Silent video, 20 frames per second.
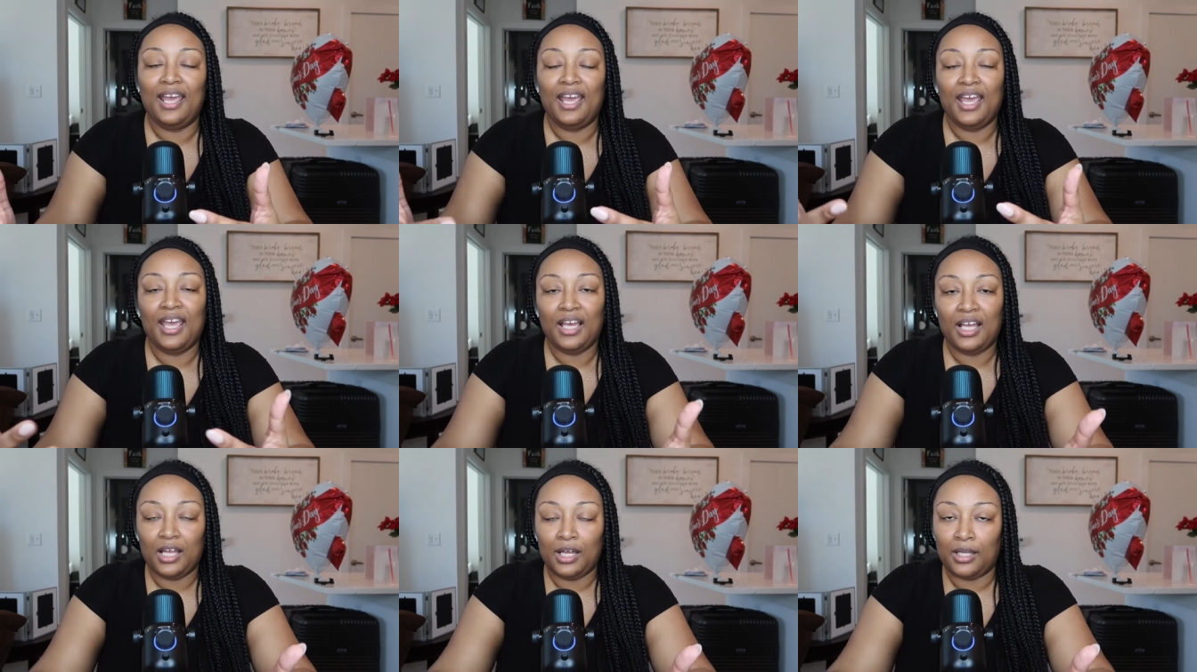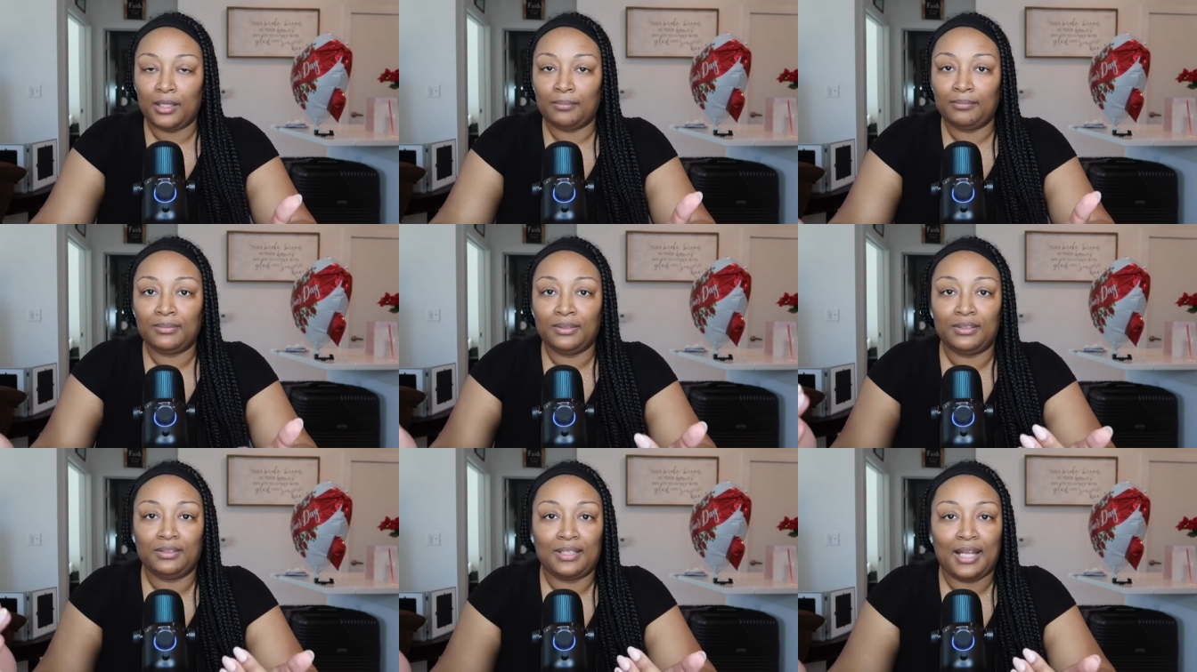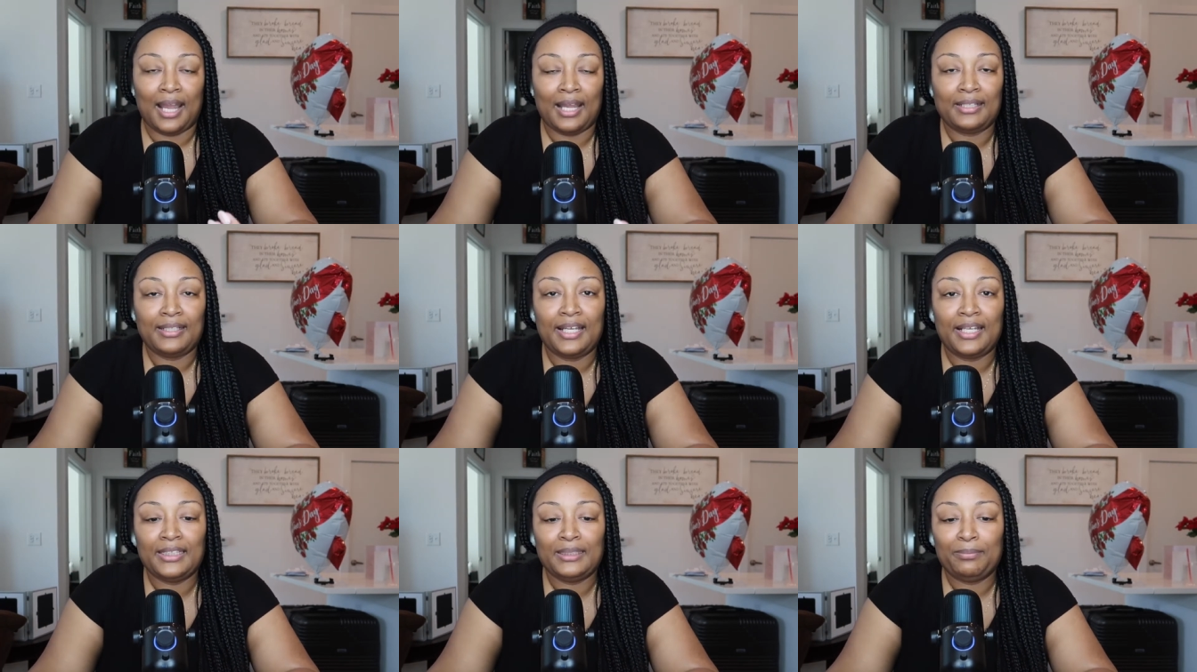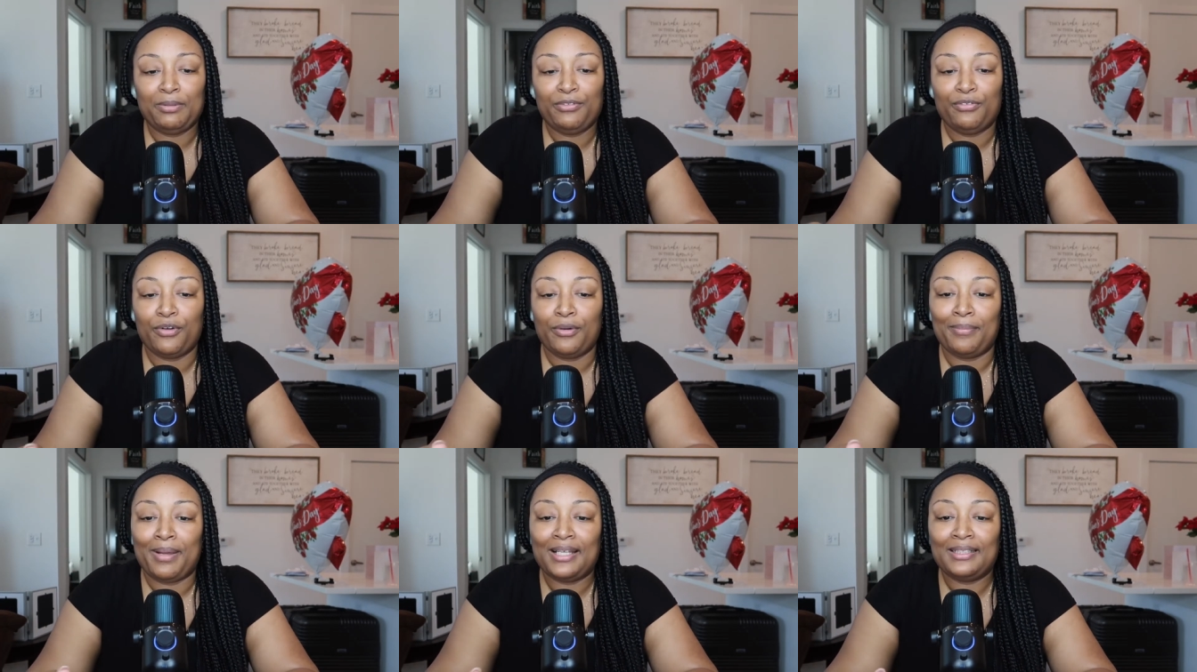It comes nine days
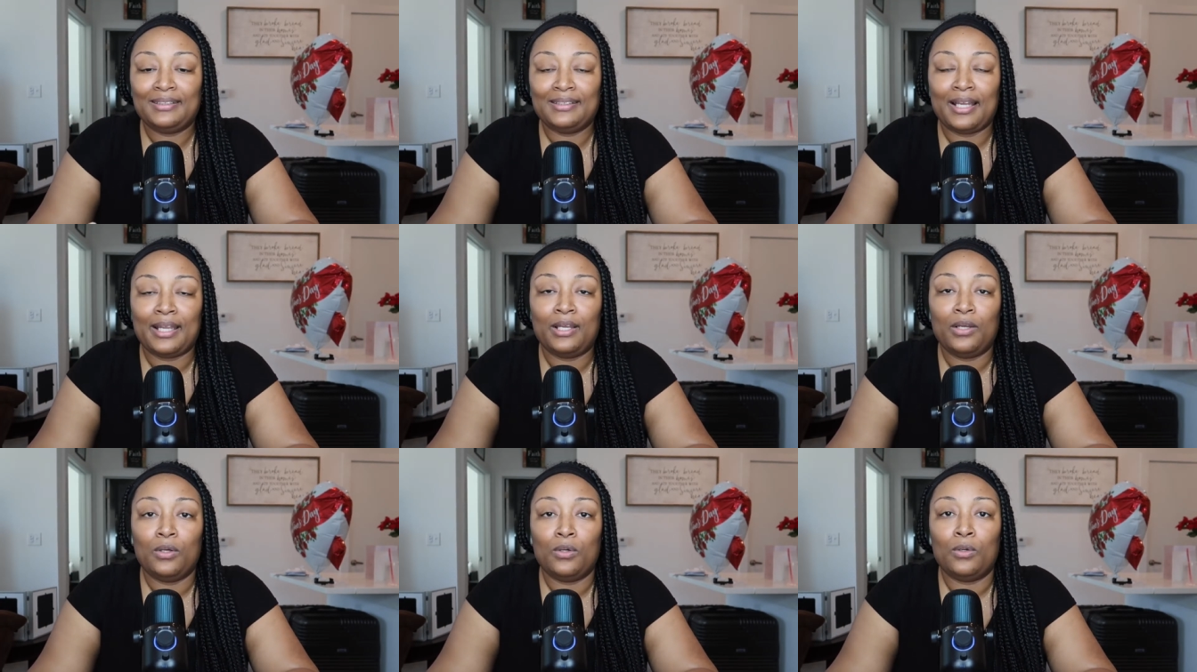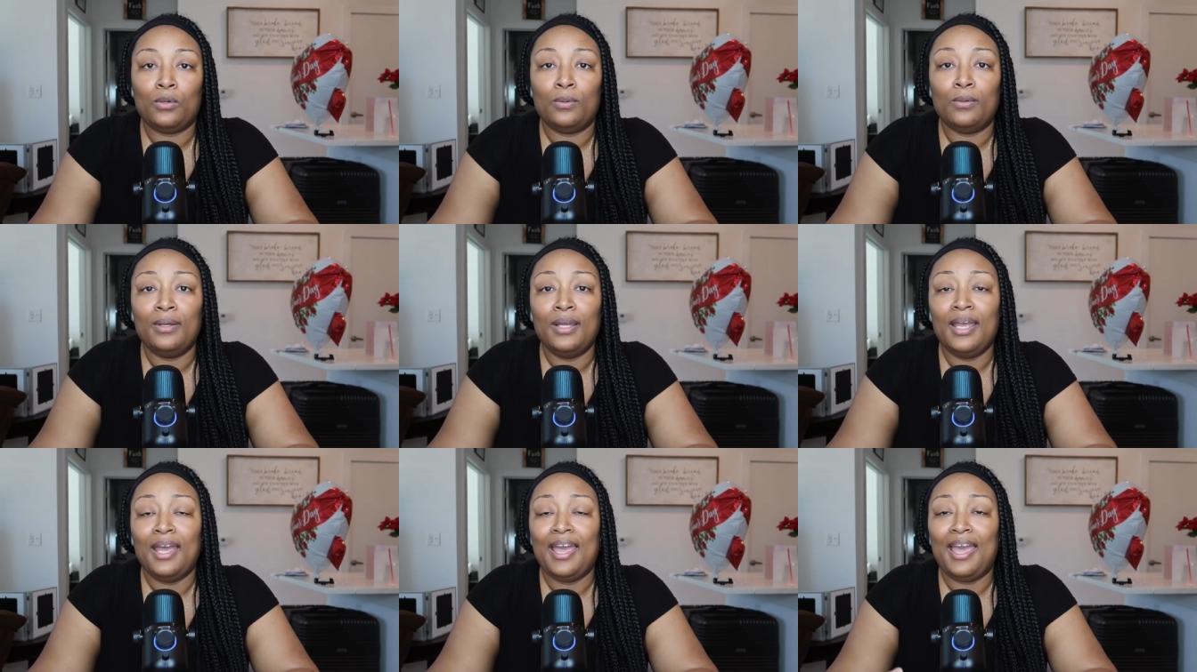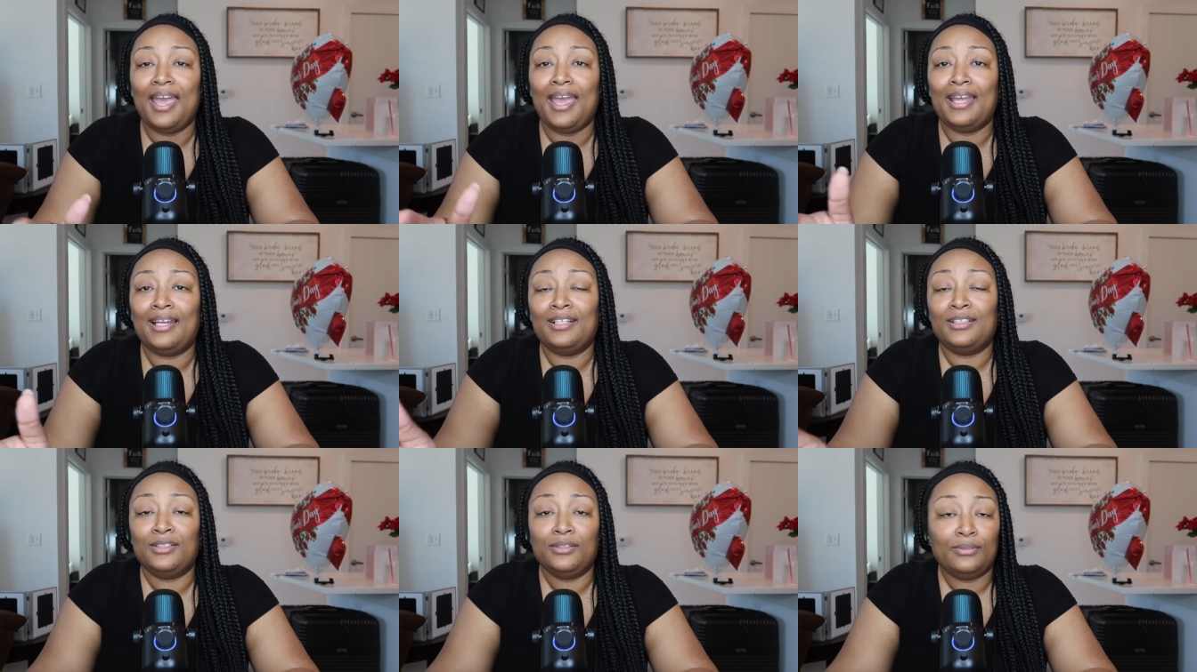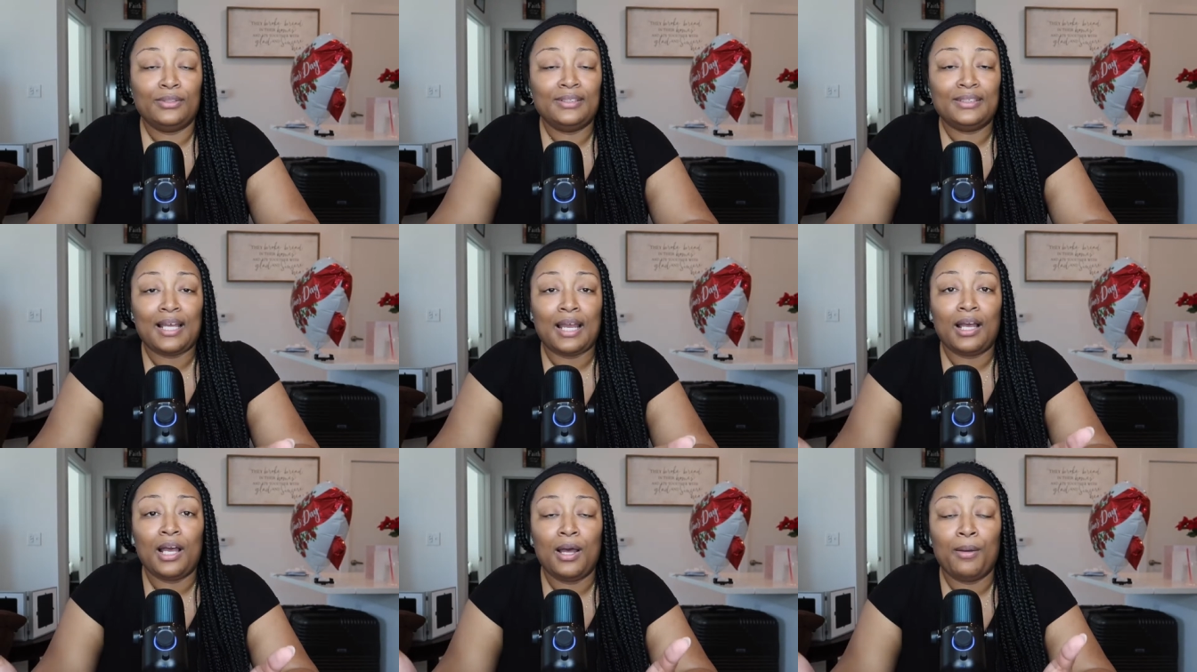before my cycle, and as soon as
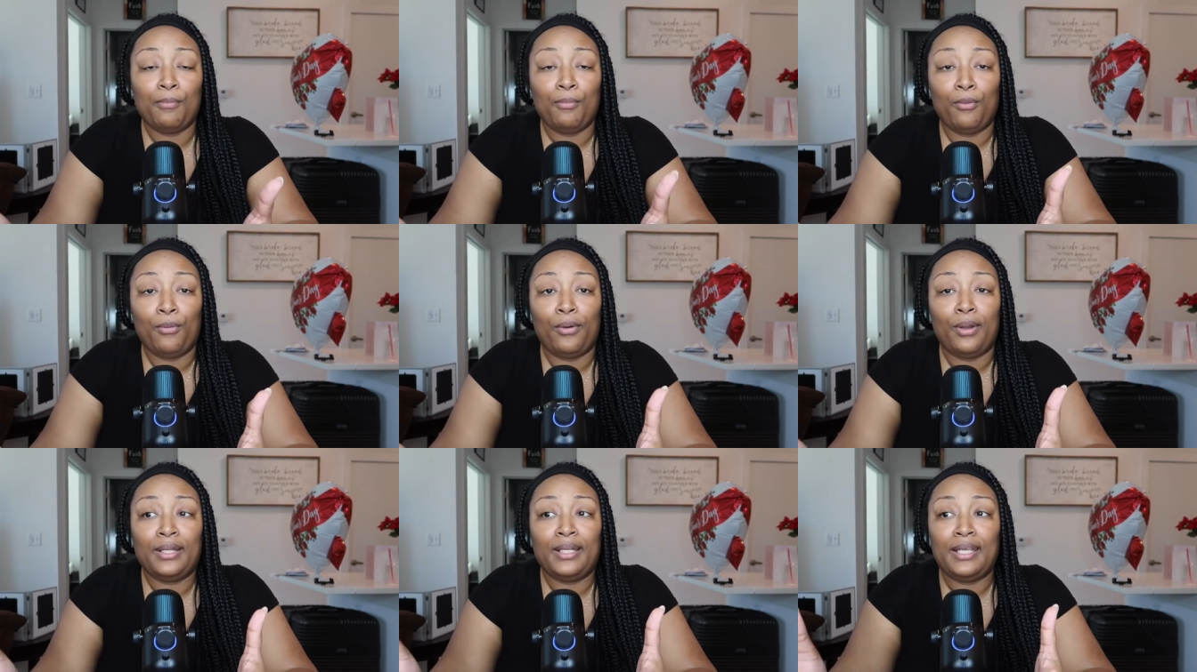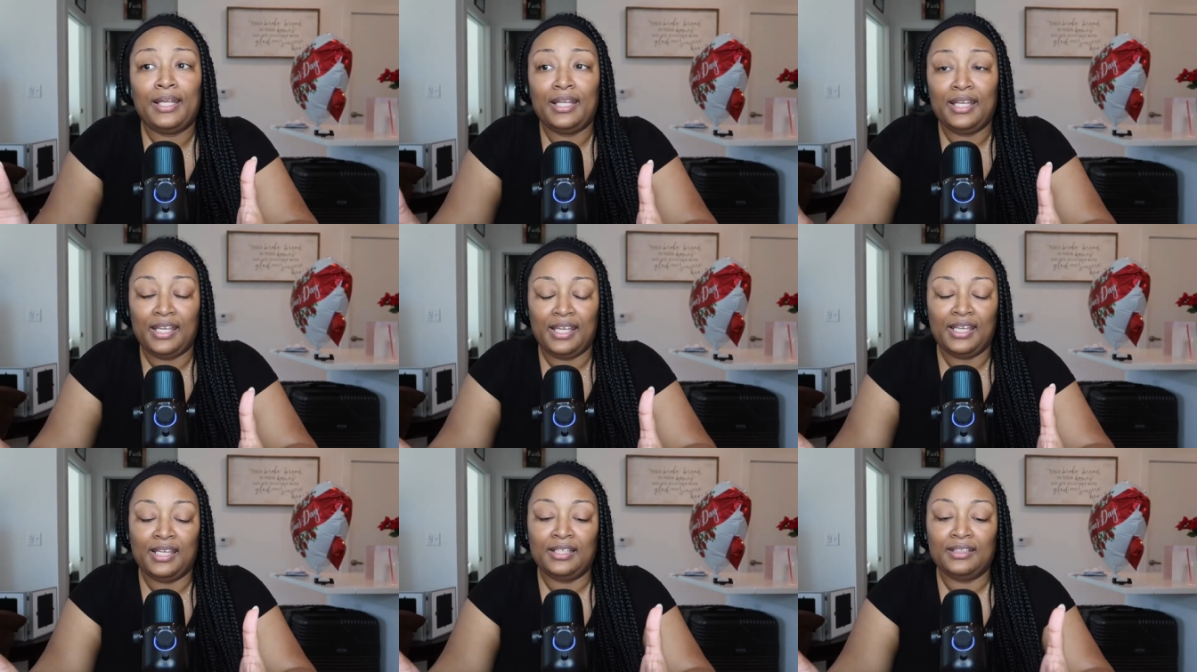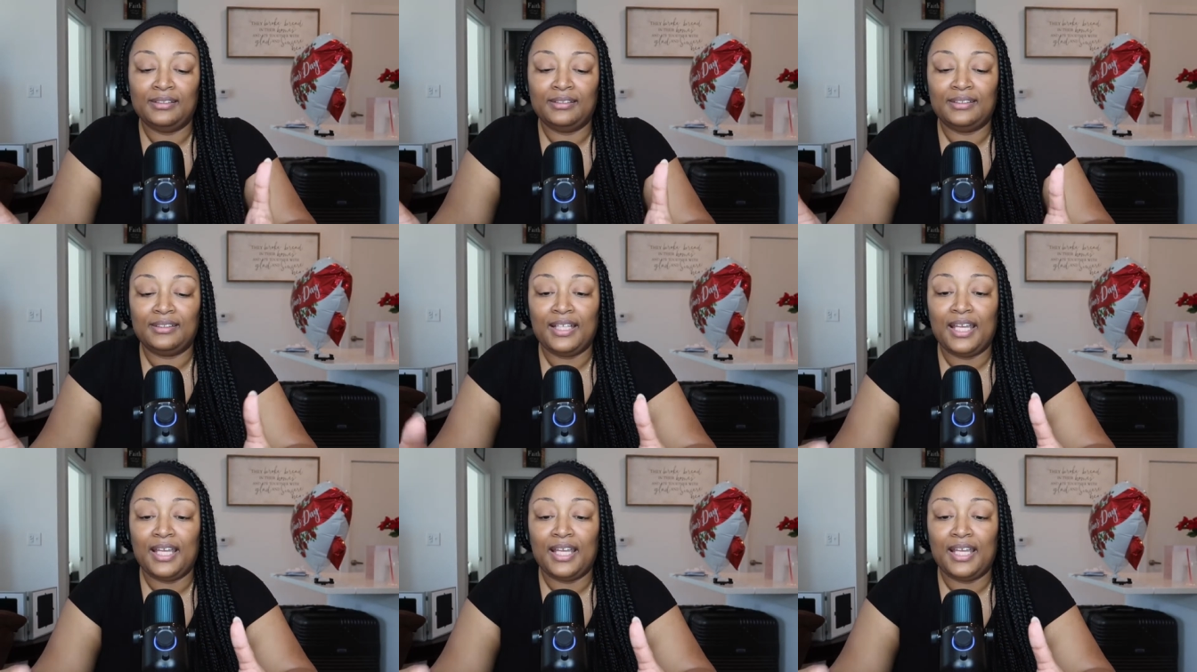I come on, it ends.